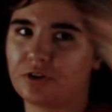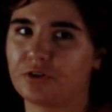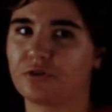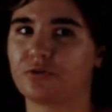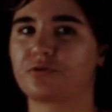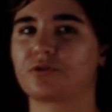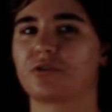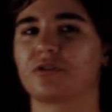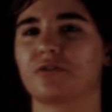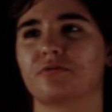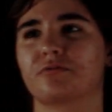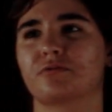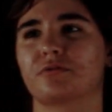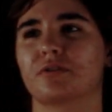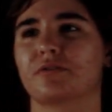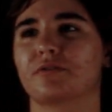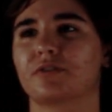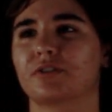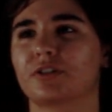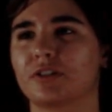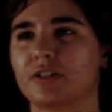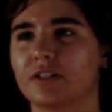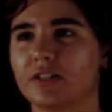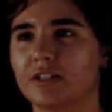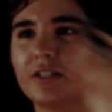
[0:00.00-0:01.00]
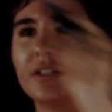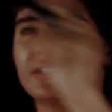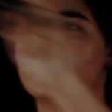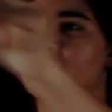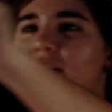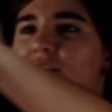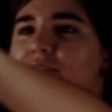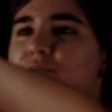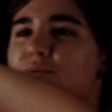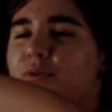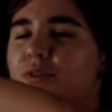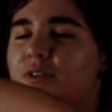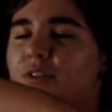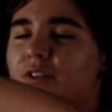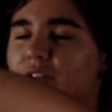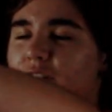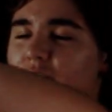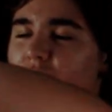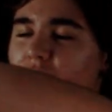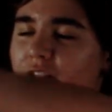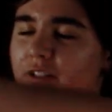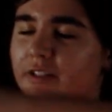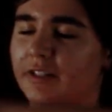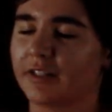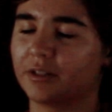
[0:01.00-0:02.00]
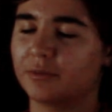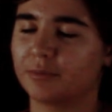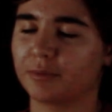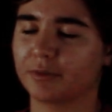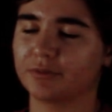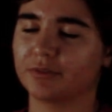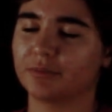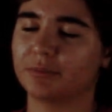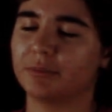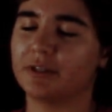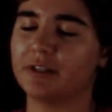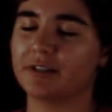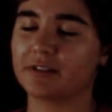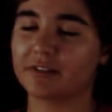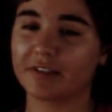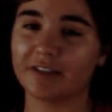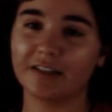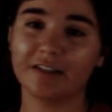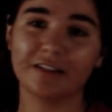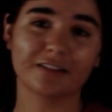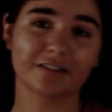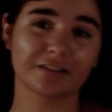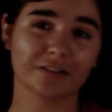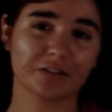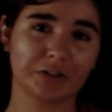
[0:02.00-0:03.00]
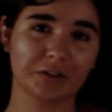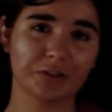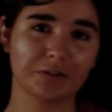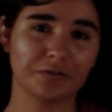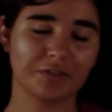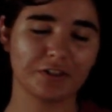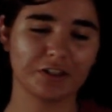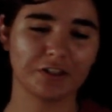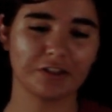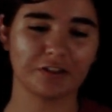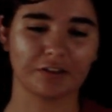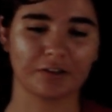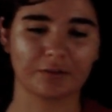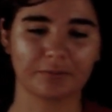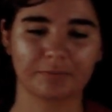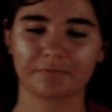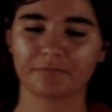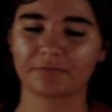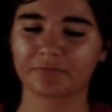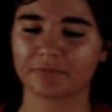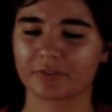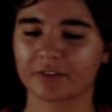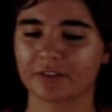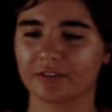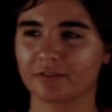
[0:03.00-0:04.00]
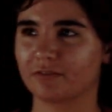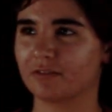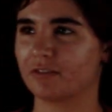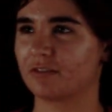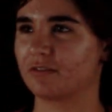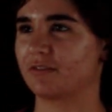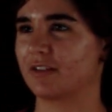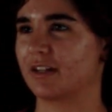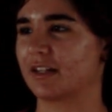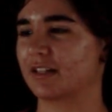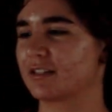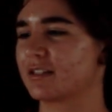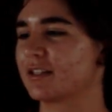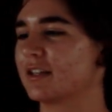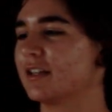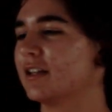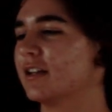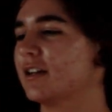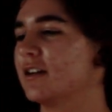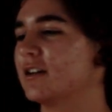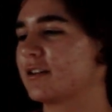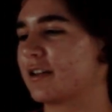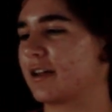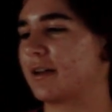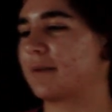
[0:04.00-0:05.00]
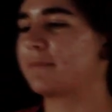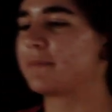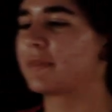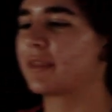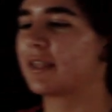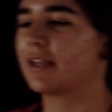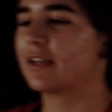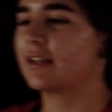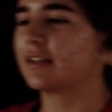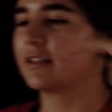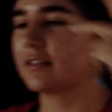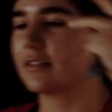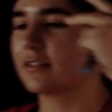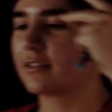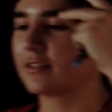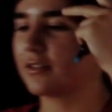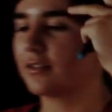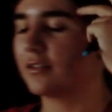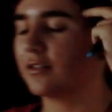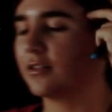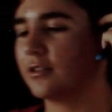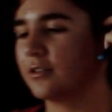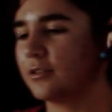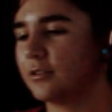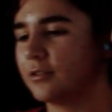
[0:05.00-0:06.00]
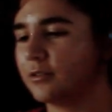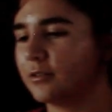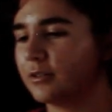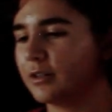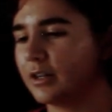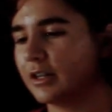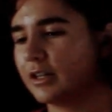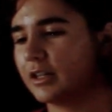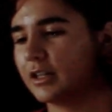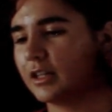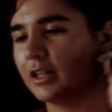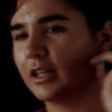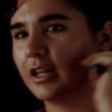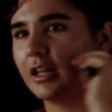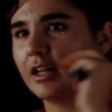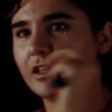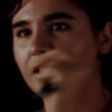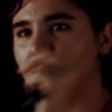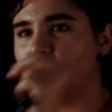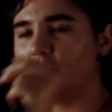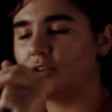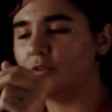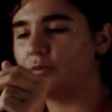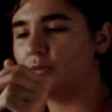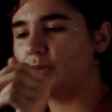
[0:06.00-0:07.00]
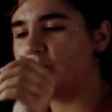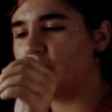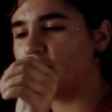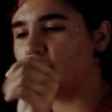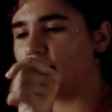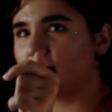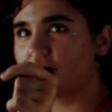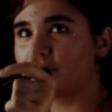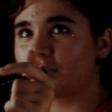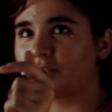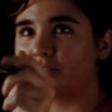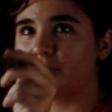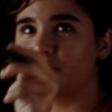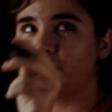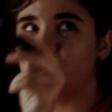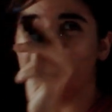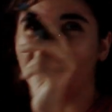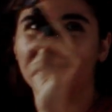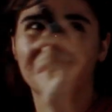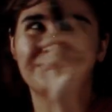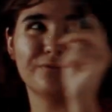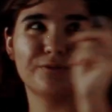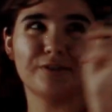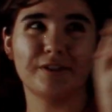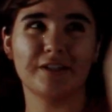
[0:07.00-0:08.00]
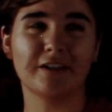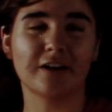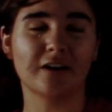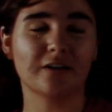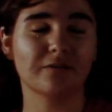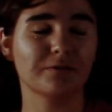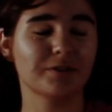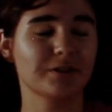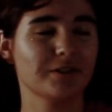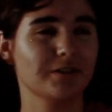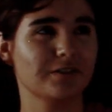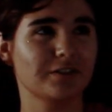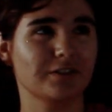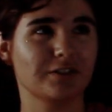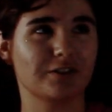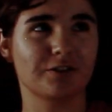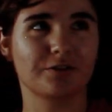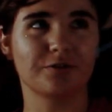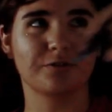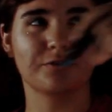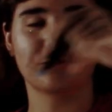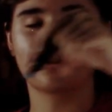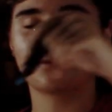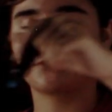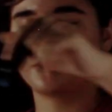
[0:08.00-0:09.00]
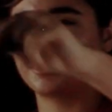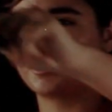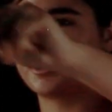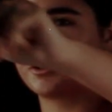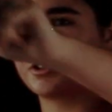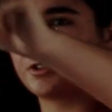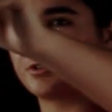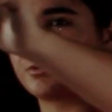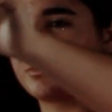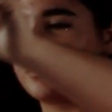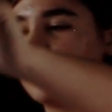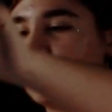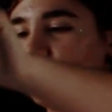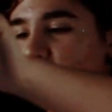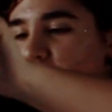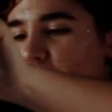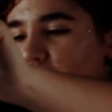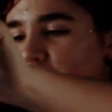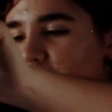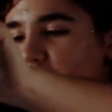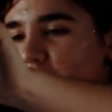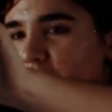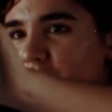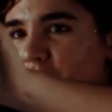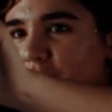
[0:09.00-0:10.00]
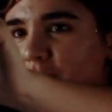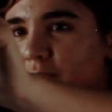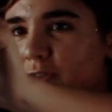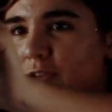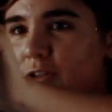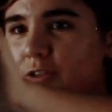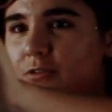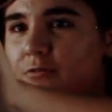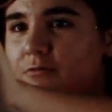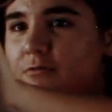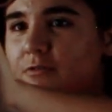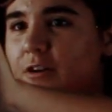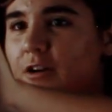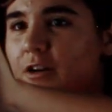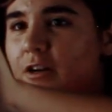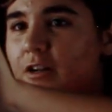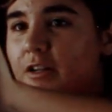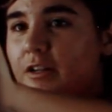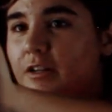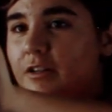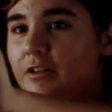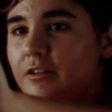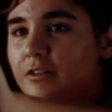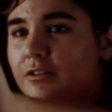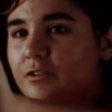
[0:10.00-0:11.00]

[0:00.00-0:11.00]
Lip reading: goes on forever. That's what the little line above it means. And it's called a vinculum. Fun fact. Okay, so we also, if we got rid of the 312, then you could have gotten